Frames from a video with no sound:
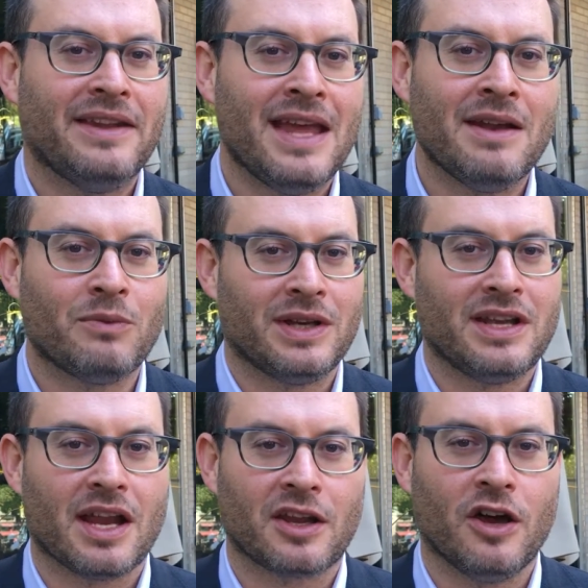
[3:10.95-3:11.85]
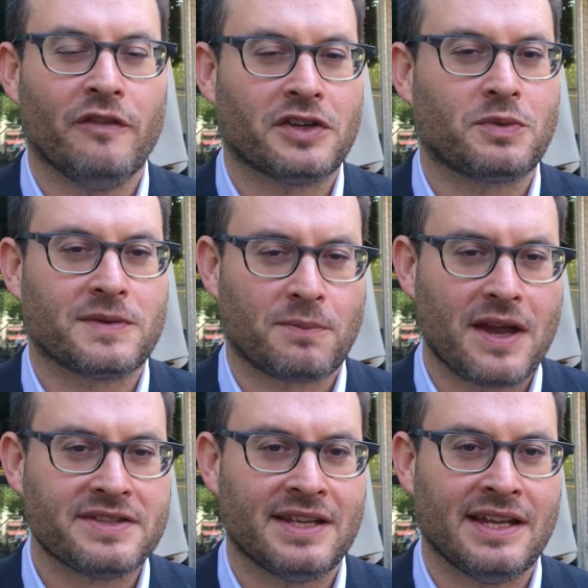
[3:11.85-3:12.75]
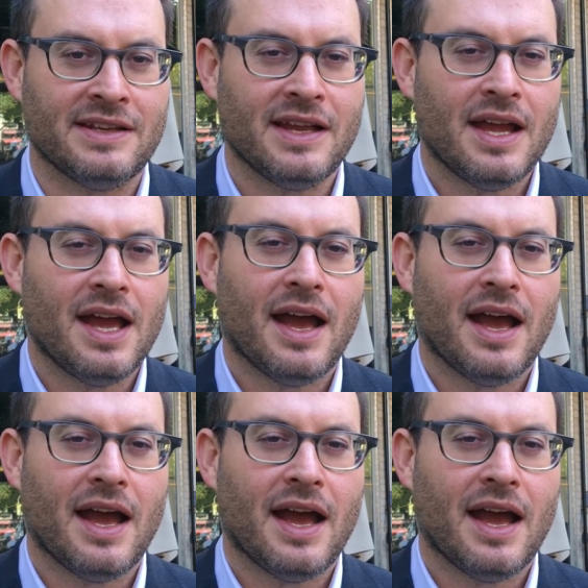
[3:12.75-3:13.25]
And then when Yanukovych was president,